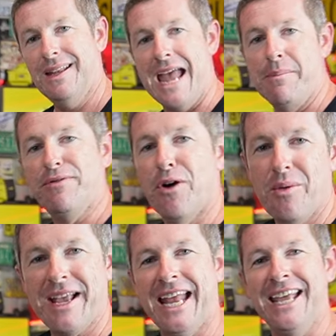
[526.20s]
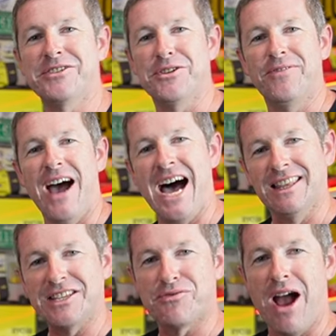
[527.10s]
Now, before we get in too far,
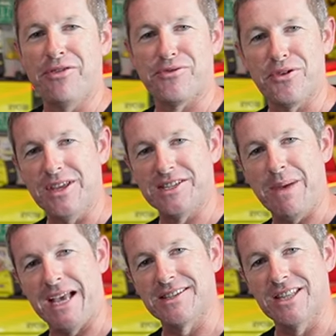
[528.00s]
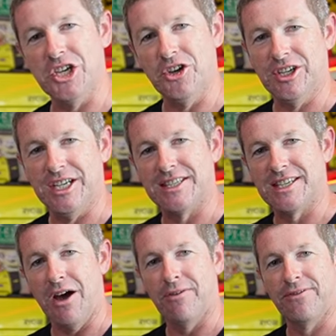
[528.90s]
let's run through the specs of the unit
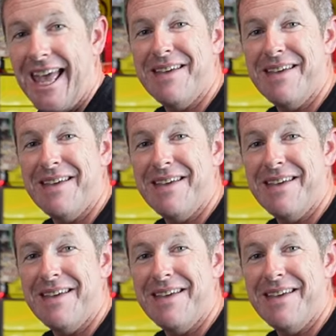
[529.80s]
itself.